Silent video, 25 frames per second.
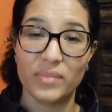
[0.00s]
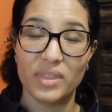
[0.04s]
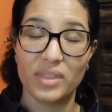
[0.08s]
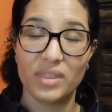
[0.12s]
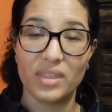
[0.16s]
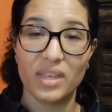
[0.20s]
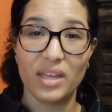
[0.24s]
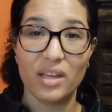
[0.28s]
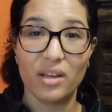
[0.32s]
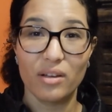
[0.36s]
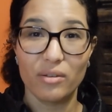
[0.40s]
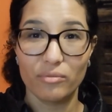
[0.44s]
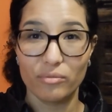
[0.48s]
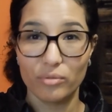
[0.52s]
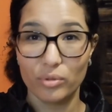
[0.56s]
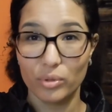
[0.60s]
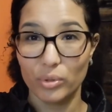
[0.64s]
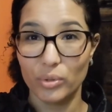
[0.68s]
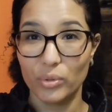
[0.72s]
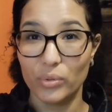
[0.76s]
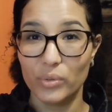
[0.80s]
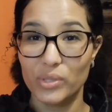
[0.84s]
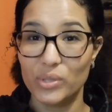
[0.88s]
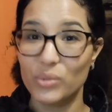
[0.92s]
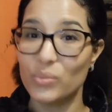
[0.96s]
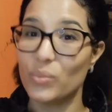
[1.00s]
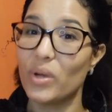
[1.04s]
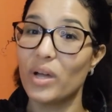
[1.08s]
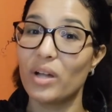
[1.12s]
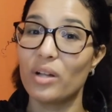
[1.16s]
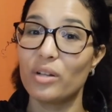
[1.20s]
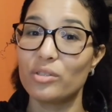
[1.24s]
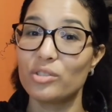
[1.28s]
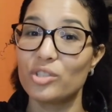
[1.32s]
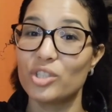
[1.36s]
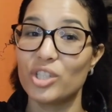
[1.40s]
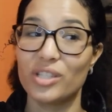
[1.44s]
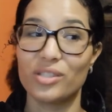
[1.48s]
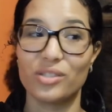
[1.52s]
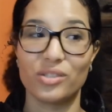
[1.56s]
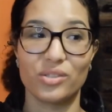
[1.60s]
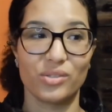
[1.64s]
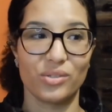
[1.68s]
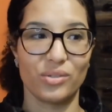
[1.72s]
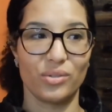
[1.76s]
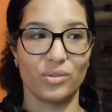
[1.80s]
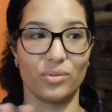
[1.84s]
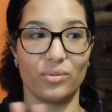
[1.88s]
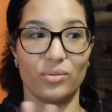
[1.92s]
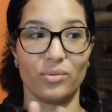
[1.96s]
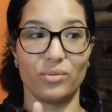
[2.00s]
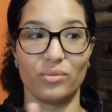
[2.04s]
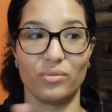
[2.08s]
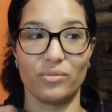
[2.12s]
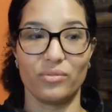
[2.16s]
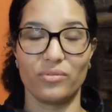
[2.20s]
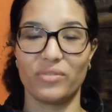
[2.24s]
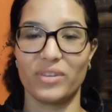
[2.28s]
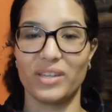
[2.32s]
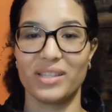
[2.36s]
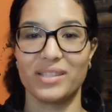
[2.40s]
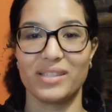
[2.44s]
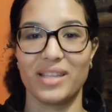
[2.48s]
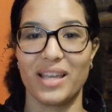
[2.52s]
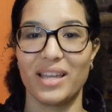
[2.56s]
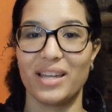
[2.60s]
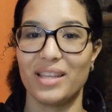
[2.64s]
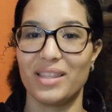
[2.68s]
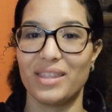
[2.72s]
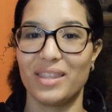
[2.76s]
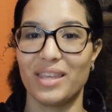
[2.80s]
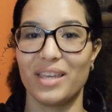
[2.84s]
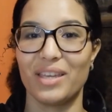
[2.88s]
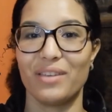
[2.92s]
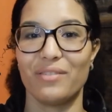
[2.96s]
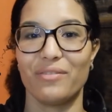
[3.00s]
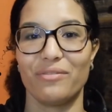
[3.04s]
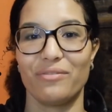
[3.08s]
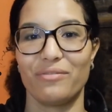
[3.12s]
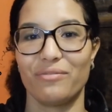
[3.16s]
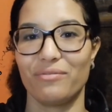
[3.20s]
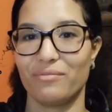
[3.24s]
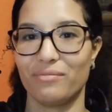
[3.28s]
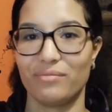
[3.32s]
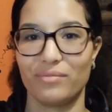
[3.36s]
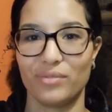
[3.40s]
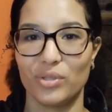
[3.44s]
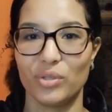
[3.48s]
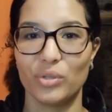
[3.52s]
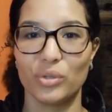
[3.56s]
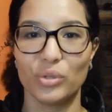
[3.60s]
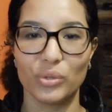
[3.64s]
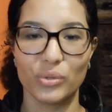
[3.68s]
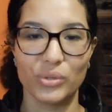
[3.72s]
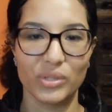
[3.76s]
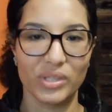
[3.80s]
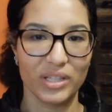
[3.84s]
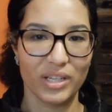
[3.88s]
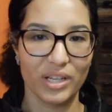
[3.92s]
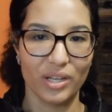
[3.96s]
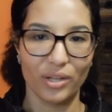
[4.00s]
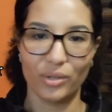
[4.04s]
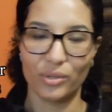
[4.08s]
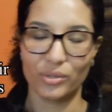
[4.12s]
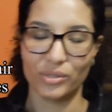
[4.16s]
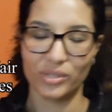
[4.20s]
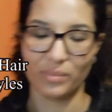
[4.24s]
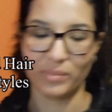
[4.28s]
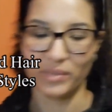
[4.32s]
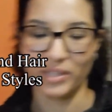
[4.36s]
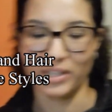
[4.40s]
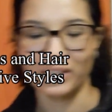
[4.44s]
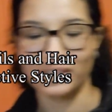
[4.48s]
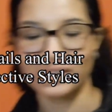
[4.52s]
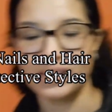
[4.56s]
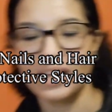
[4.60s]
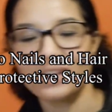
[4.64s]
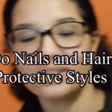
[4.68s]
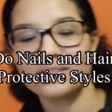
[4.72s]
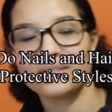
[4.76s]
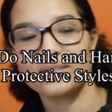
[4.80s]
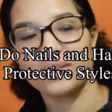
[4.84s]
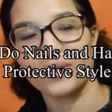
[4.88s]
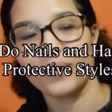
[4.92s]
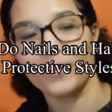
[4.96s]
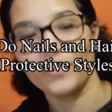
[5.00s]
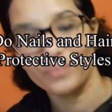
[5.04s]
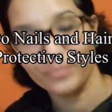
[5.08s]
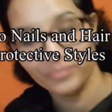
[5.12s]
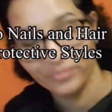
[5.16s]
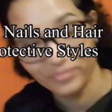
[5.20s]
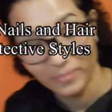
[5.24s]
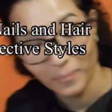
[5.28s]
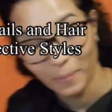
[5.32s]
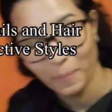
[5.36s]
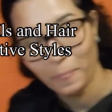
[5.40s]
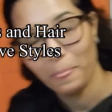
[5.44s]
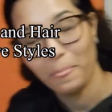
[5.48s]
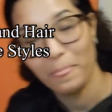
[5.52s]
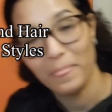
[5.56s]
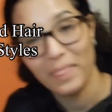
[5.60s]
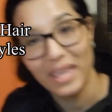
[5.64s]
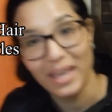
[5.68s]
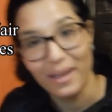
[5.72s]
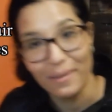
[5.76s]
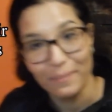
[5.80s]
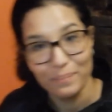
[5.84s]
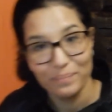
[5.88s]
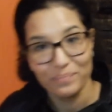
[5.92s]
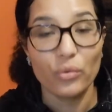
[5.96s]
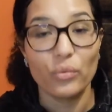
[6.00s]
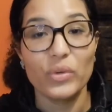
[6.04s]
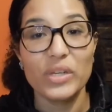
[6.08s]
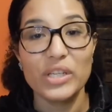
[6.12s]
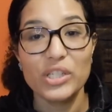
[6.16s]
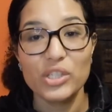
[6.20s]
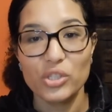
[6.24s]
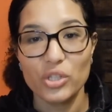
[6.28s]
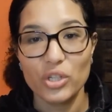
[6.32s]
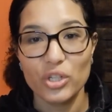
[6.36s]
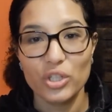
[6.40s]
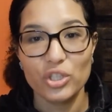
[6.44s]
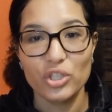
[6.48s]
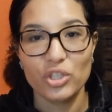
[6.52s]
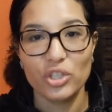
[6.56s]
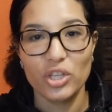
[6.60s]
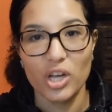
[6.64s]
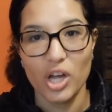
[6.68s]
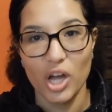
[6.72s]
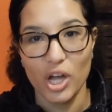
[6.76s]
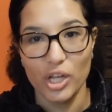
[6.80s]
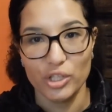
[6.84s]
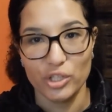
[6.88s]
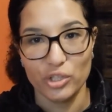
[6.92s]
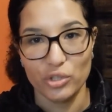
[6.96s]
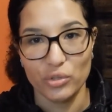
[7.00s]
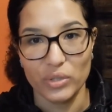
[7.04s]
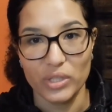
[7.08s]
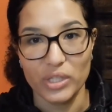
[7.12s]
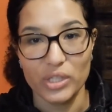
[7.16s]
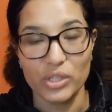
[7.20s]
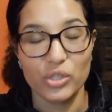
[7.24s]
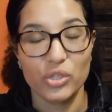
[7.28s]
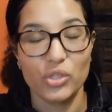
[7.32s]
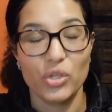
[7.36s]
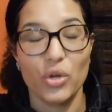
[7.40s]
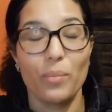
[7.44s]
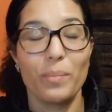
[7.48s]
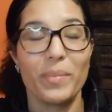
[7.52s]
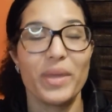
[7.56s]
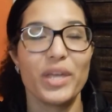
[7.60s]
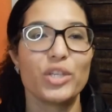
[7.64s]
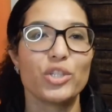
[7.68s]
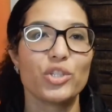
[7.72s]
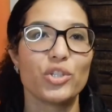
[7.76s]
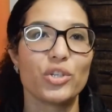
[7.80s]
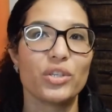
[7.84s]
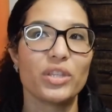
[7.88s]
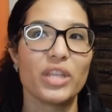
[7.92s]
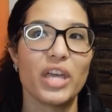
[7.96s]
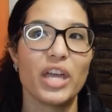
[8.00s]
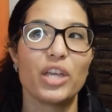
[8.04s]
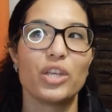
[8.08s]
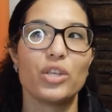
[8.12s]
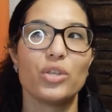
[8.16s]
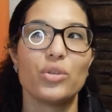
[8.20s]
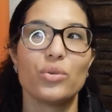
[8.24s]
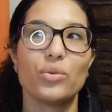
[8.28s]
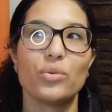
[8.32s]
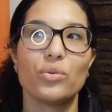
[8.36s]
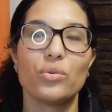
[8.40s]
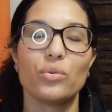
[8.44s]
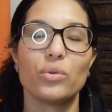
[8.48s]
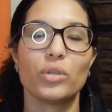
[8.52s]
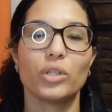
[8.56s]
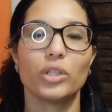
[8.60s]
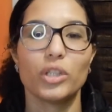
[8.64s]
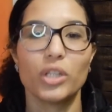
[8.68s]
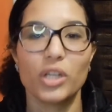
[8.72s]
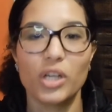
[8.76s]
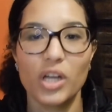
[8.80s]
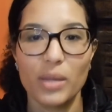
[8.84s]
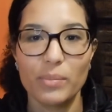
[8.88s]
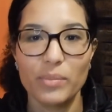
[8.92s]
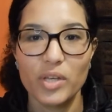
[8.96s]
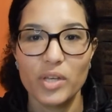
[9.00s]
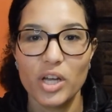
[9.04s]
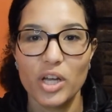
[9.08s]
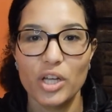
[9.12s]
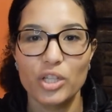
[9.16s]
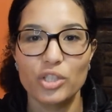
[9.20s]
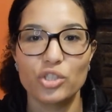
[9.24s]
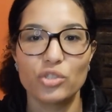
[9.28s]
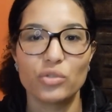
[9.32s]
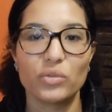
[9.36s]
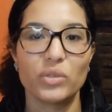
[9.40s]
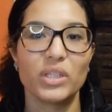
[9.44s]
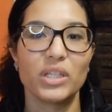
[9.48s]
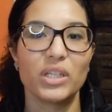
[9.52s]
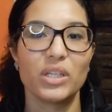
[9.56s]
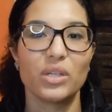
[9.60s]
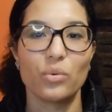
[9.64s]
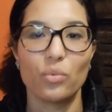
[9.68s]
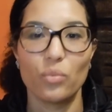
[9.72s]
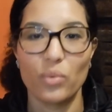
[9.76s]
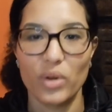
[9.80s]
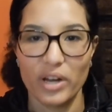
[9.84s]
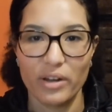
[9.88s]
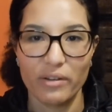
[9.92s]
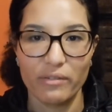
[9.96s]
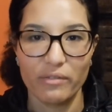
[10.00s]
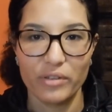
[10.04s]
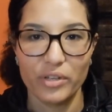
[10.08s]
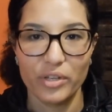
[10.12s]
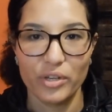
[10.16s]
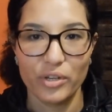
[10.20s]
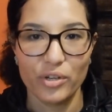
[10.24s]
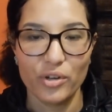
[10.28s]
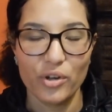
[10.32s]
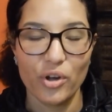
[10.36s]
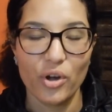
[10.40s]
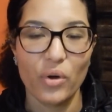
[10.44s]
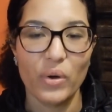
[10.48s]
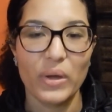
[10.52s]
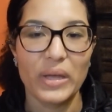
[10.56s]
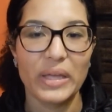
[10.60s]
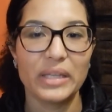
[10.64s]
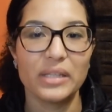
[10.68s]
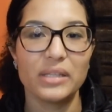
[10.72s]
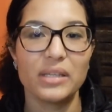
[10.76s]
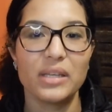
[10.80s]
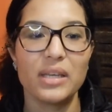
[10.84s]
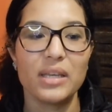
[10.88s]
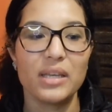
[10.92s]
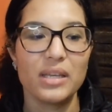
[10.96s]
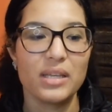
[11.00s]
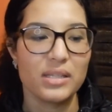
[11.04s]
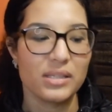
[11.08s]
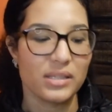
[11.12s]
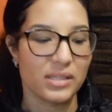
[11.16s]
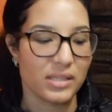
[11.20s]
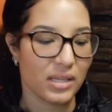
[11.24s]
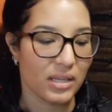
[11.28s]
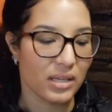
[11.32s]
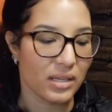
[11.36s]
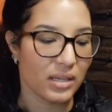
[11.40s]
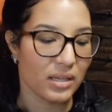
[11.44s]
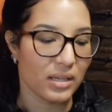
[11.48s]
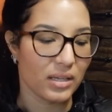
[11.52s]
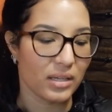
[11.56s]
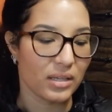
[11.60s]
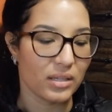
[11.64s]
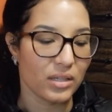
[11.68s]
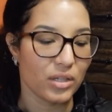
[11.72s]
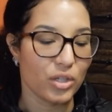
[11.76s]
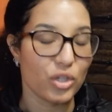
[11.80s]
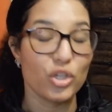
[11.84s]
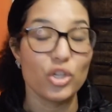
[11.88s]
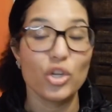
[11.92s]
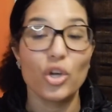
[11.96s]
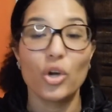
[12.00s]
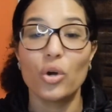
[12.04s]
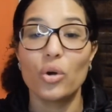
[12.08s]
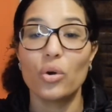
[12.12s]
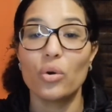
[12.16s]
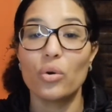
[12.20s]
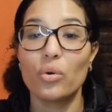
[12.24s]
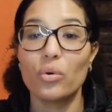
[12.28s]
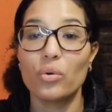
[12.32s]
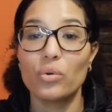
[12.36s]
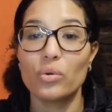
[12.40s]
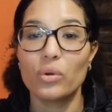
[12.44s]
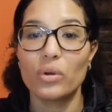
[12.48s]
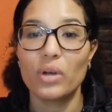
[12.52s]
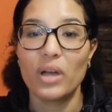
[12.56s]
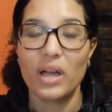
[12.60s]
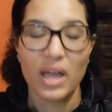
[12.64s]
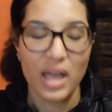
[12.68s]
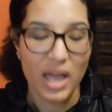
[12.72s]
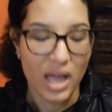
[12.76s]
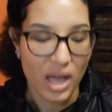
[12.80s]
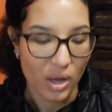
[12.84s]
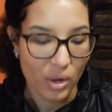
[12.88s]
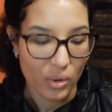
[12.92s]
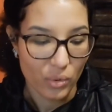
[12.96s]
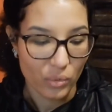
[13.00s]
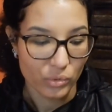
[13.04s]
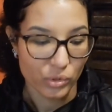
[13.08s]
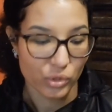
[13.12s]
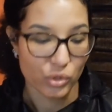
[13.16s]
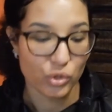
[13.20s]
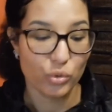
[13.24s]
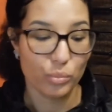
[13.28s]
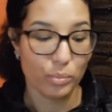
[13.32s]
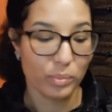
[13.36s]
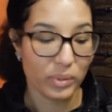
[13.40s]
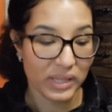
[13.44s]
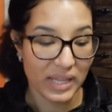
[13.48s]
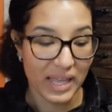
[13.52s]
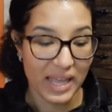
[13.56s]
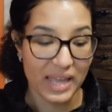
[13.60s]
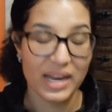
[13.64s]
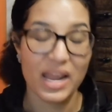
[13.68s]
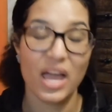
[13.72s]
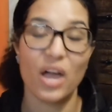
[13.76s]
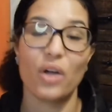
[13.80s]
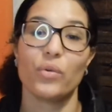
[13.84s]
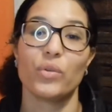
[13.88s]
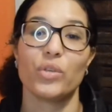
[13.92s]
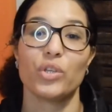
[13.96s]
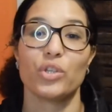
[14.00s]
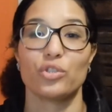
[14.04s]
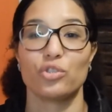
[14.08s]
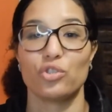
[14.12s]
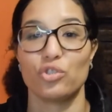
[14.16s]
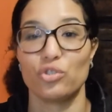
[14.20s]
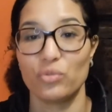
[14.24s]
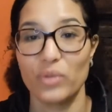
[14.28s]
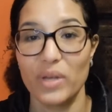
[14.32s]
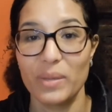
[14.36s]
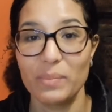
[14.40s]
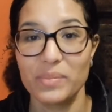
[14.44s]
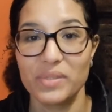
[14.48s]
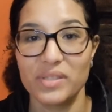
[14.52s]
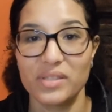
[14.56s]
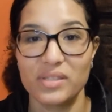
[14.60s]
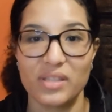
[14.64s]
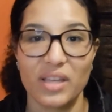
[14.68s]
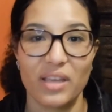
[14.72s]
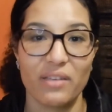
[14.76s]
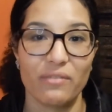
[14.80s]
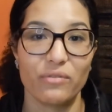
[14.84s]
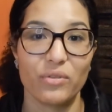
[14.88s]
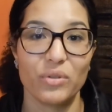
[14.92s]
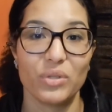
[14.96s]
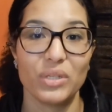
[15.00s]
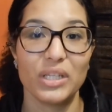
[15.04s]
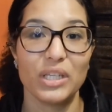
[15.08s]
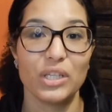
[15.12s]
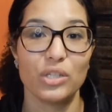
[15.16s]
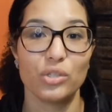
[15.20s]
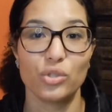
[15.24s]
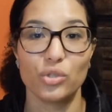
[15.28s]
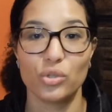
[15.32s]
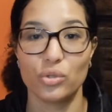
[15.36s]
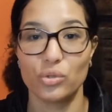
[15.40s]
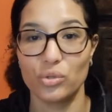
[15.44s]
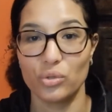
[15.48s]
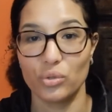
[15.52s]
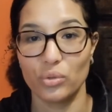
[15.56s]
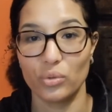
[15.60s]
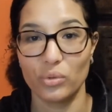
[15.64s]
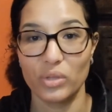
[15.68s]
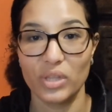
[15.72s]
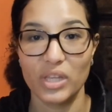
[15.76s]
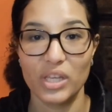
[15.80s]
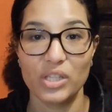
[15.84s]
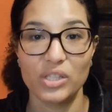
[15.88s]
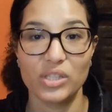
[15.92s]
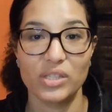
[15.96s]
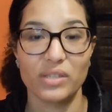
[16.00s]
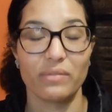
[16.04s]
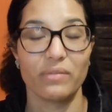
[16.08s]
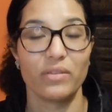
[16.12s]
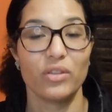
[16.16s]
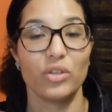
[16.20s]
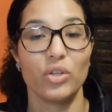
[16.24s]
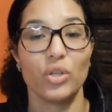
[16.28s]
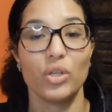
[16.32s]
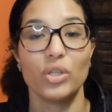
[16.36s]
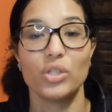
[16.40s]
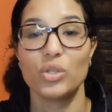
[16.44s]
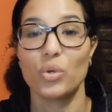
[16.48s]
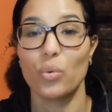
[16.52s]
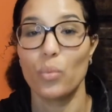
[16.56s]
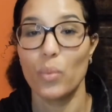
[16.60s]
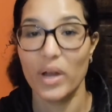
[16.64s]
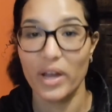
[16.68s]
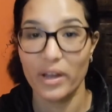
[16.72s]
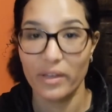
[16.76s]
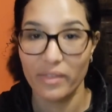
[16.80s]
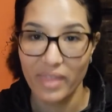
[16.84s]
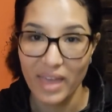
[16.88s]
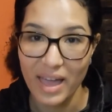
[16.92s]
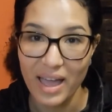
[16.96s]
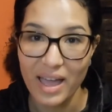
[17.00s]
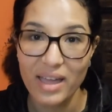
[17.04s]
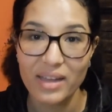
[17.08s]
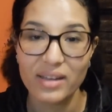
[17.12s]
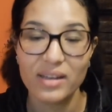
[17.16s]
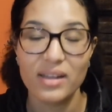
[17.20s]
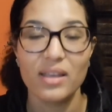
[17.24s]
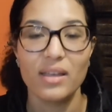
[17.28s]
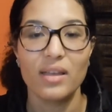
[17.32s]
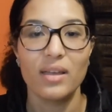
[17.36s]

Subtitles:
thing of glue as well, just to fix anything if you lose a nail or something like that. So yeah, research the country. So make sure that you look country wherever you're going to know how to plan out your trips. If you need to do this, if you need to wear that,